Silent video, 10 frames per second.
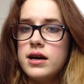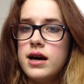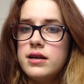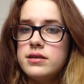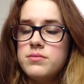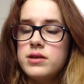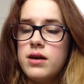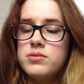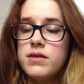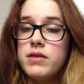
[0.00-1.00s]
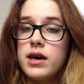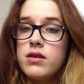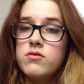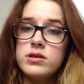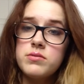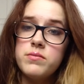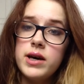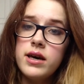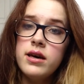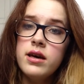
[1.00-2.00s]
And sometimes if they get crossed with
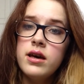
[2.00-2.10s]
me,